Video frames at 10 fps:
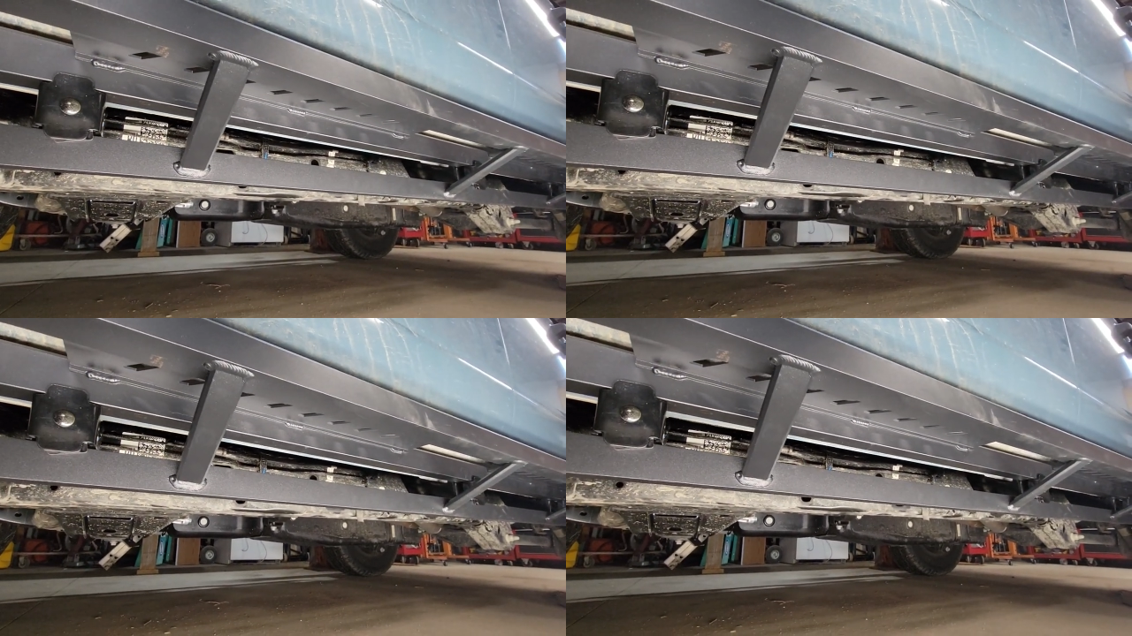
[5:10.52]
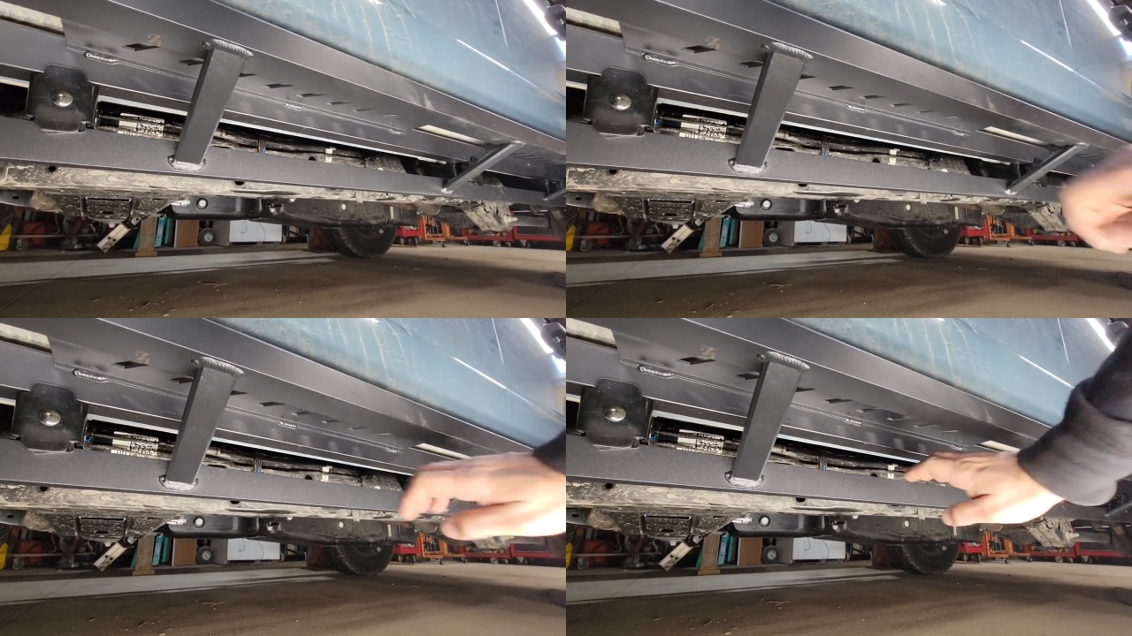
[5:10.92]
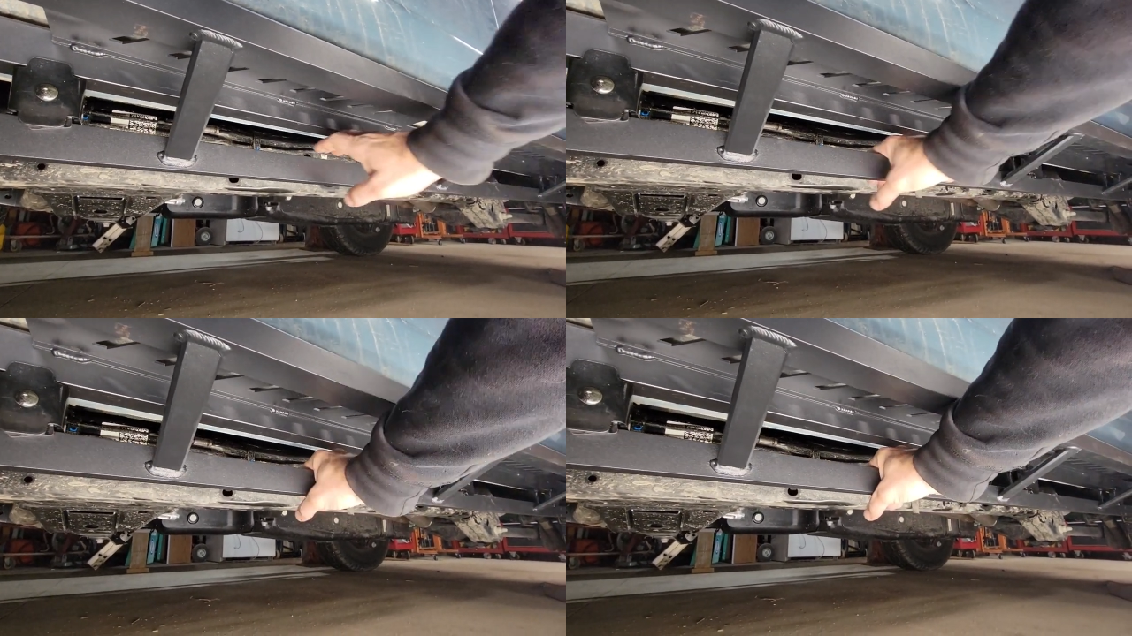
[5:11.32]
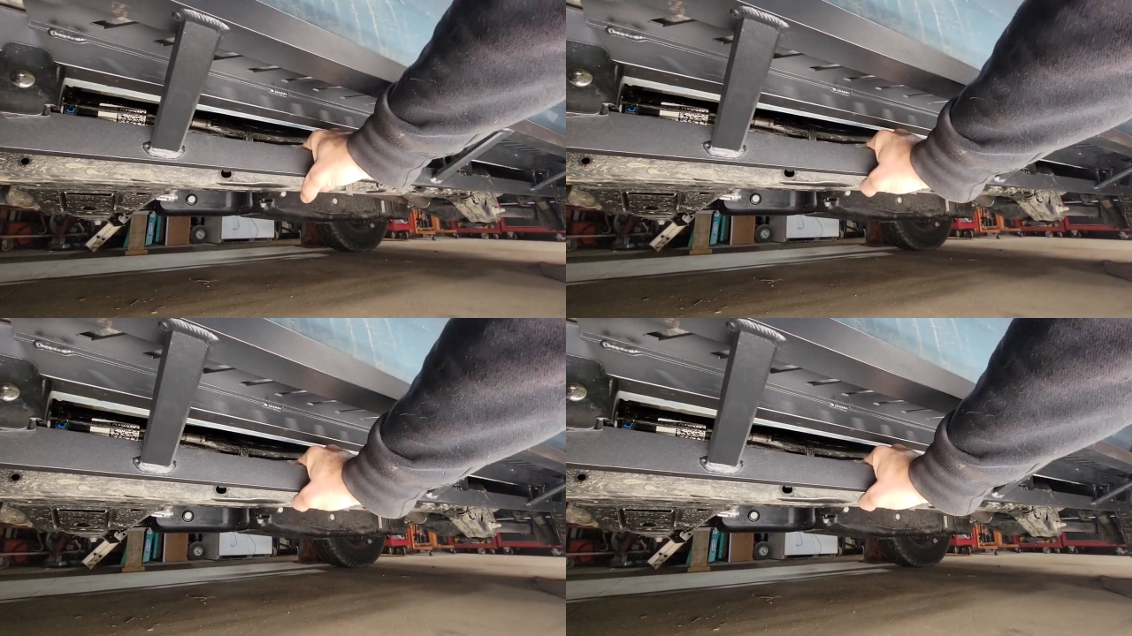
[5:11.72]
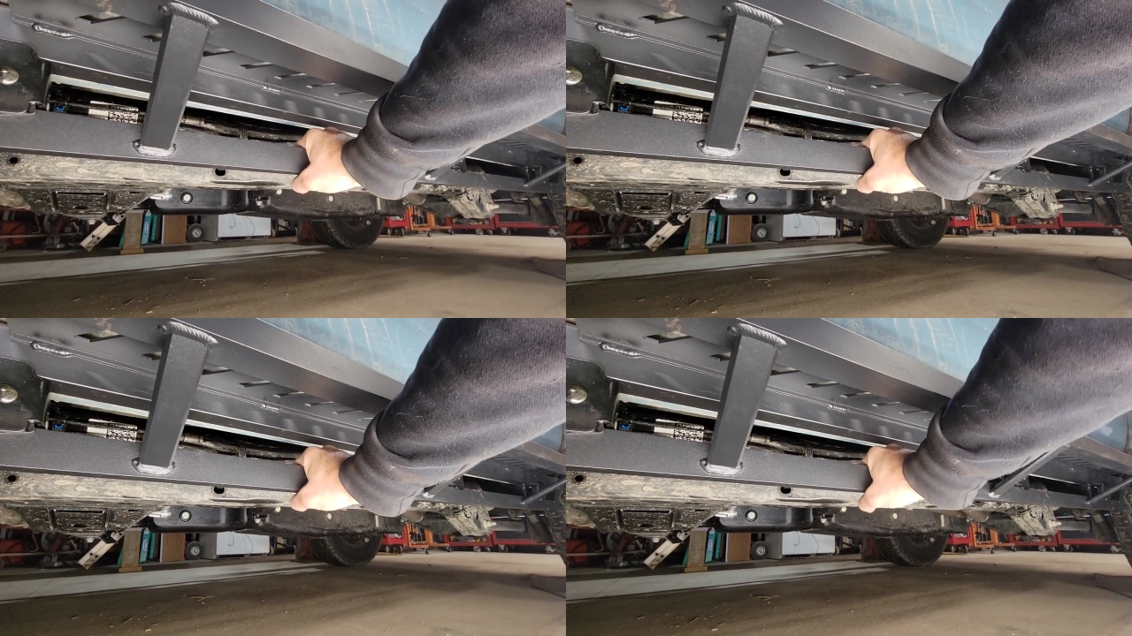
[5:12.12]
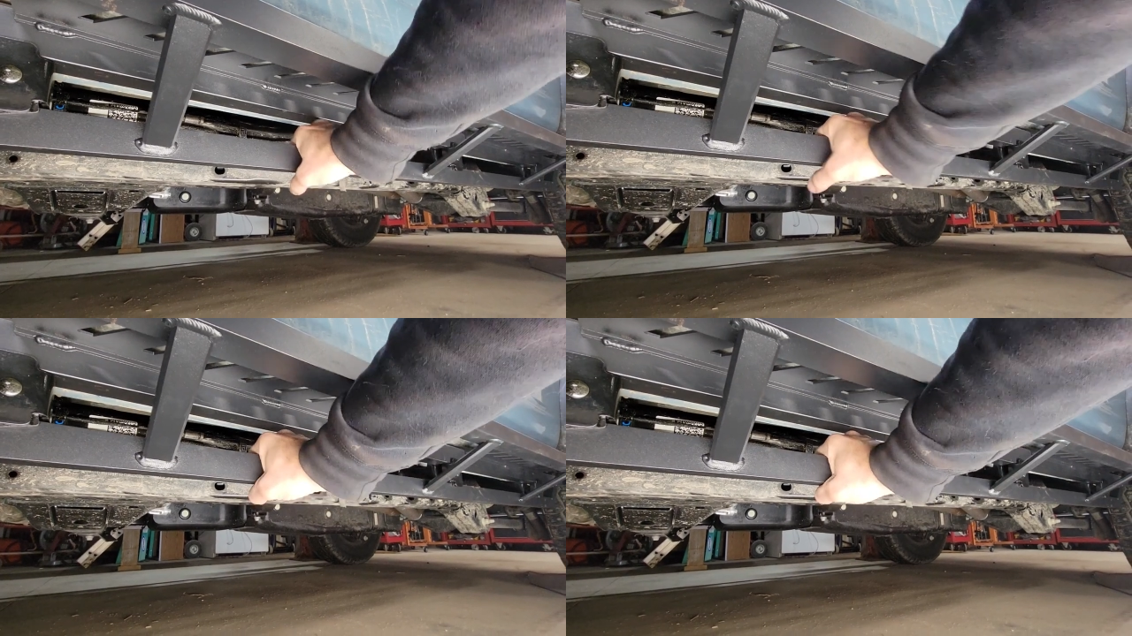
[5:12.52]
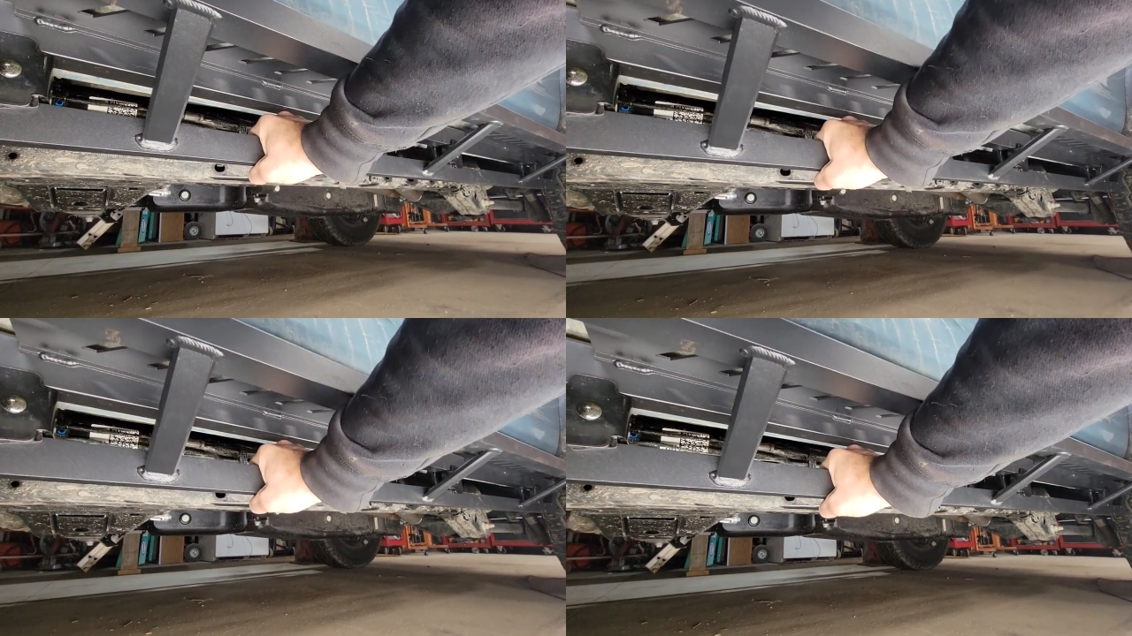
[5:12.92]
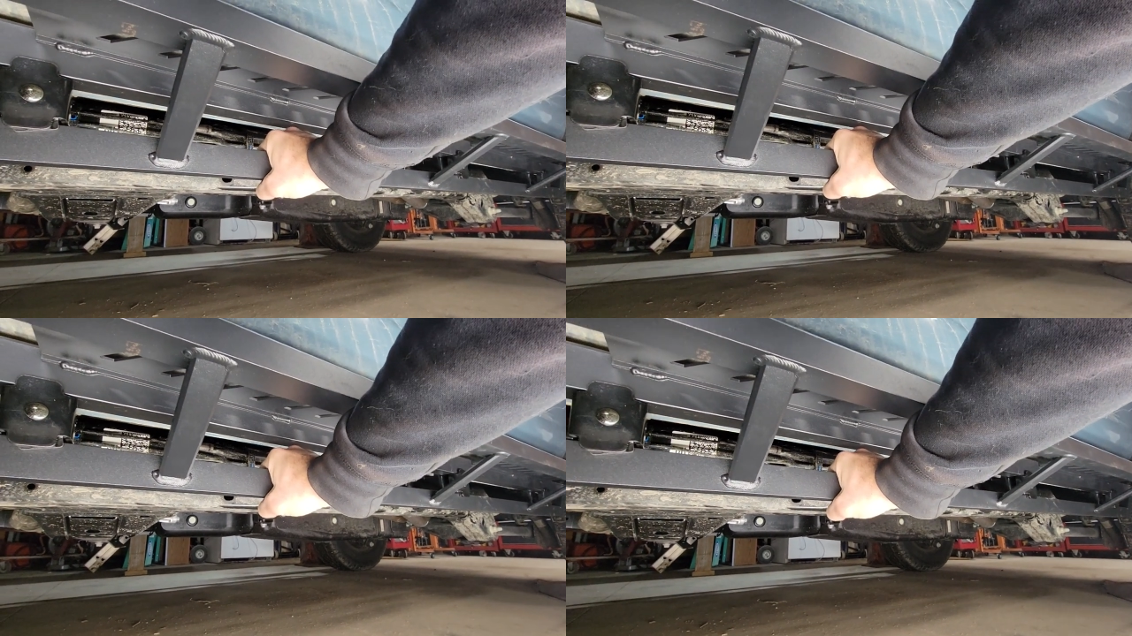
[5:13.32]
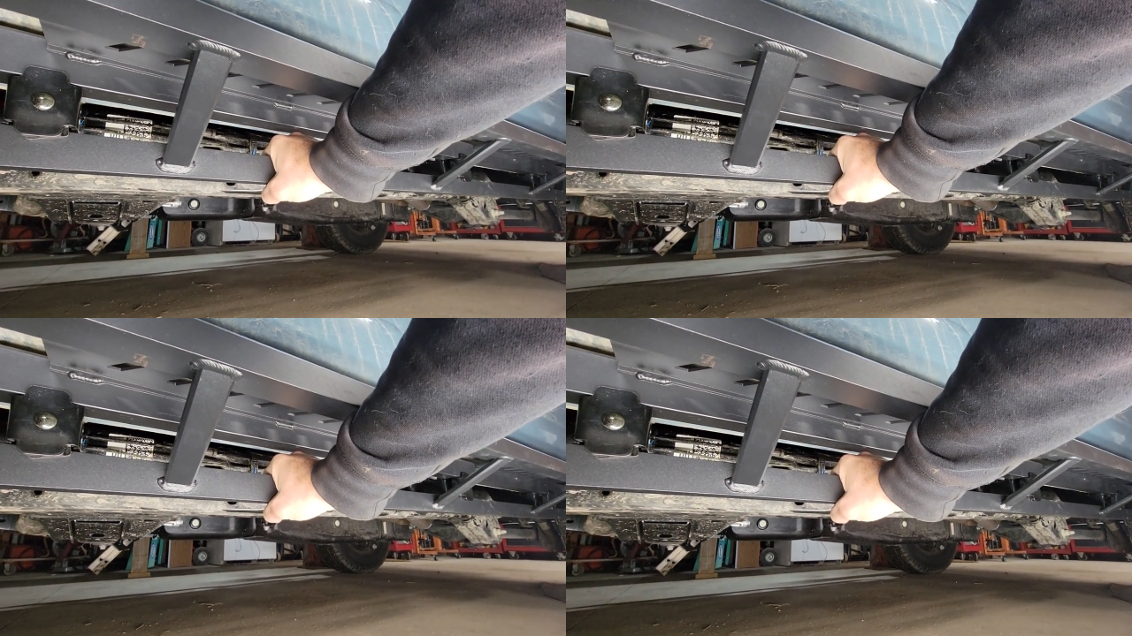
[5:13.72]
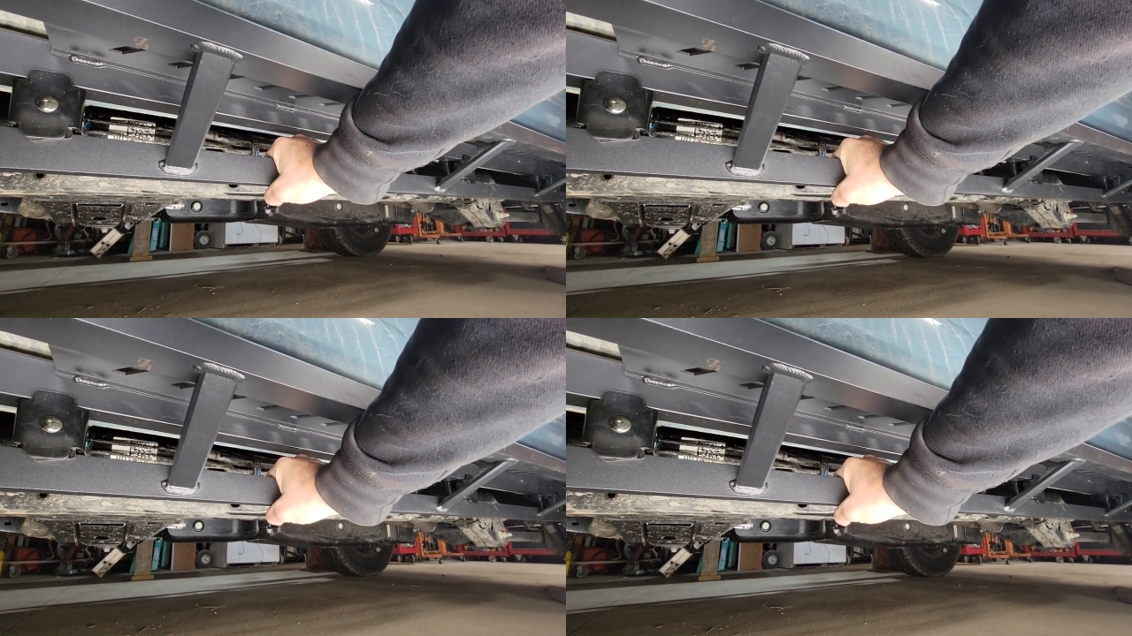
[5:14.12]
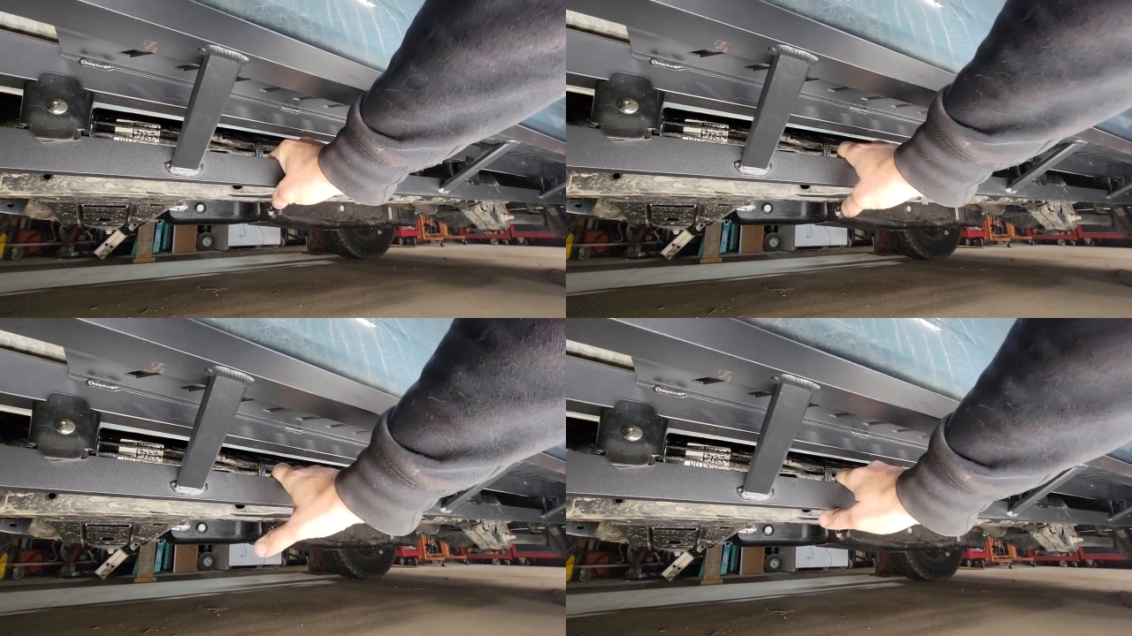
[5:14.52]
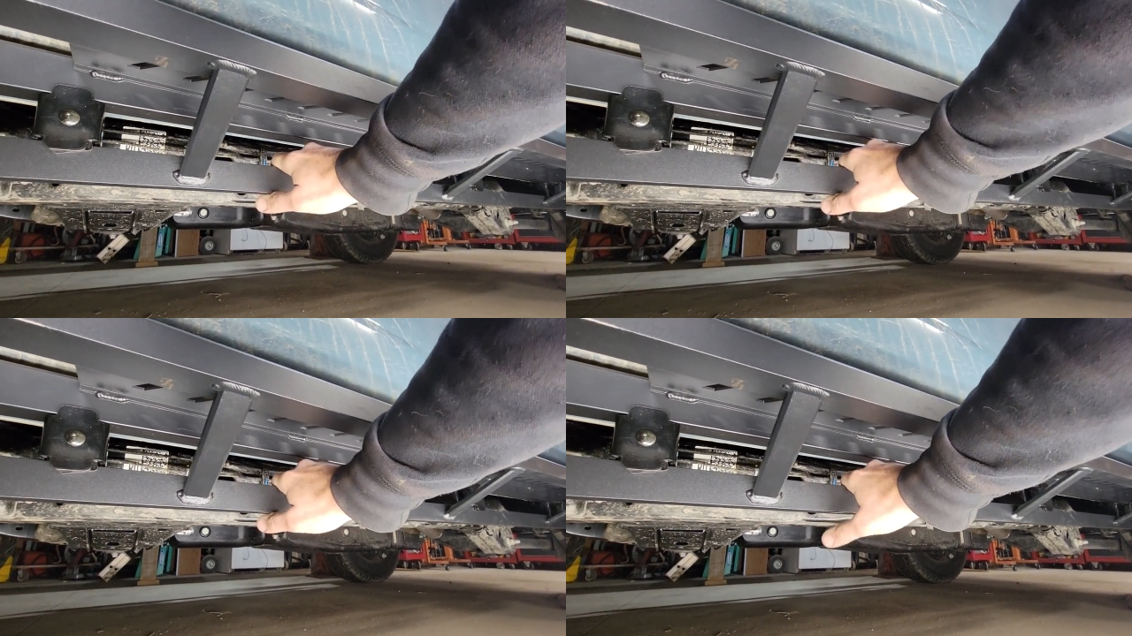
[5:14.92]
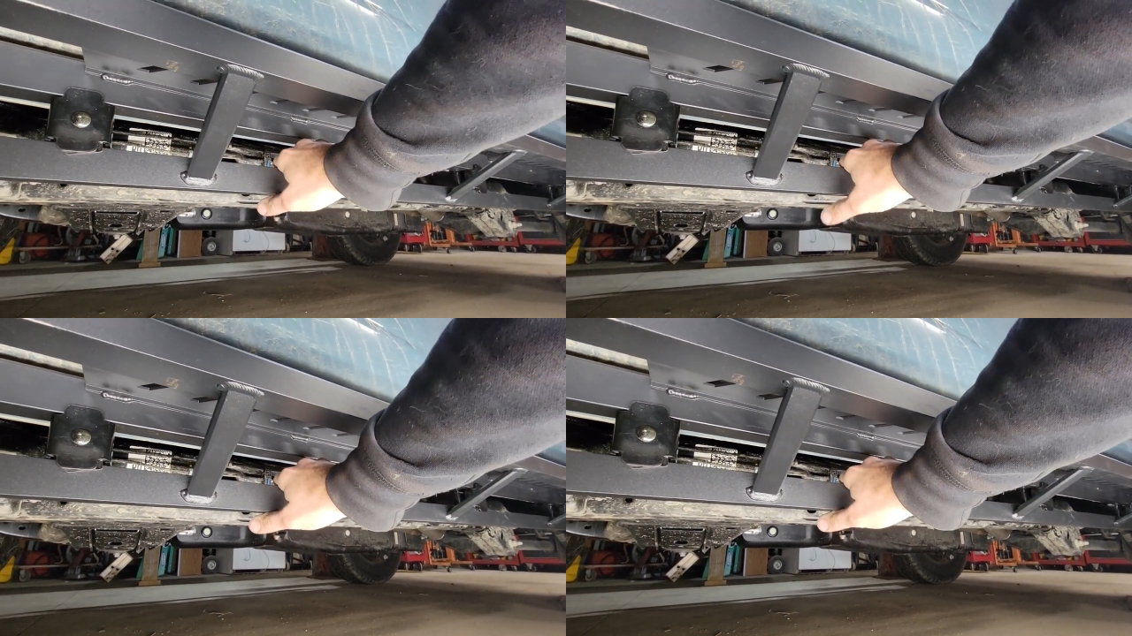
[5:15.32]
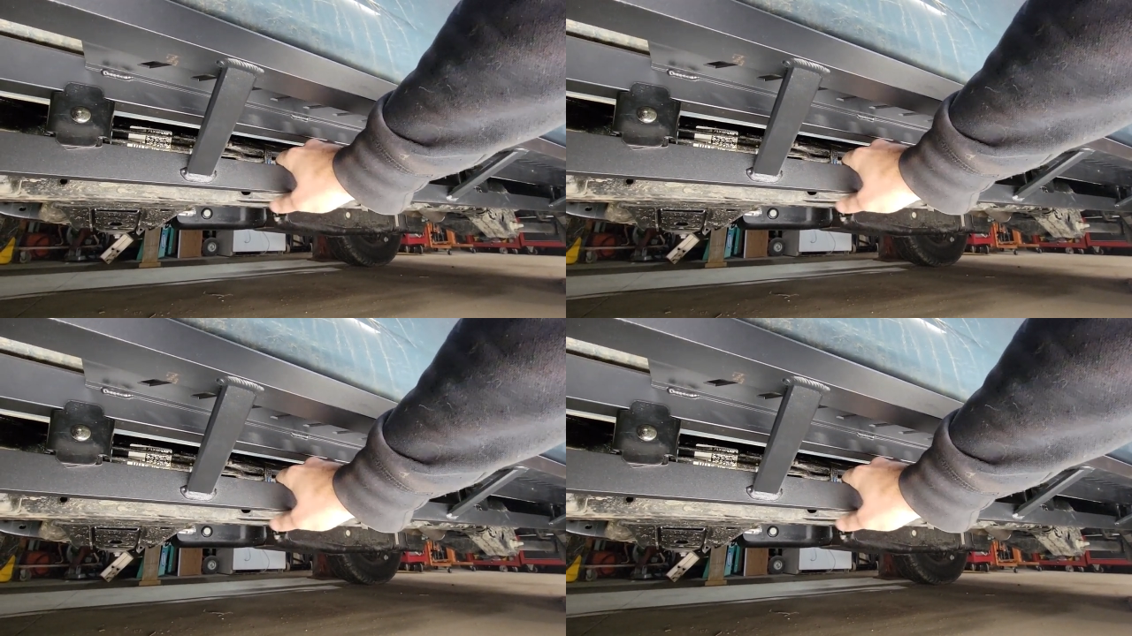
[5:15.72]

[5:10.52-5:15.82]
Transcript: No face is visible, so there are no lips to read.